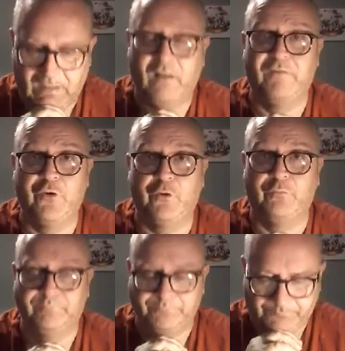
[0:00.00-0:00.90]
I love
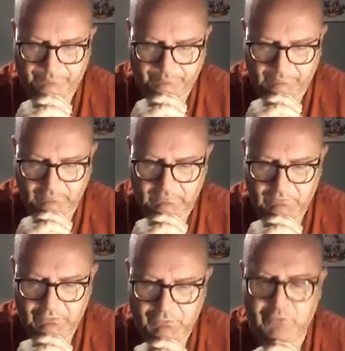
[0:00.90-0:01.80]
you.
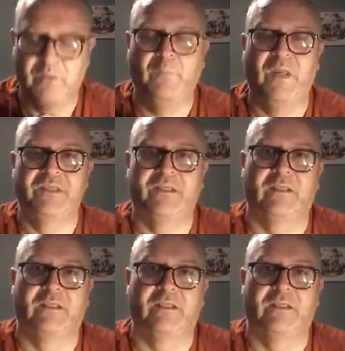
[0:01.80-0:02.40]
You're the best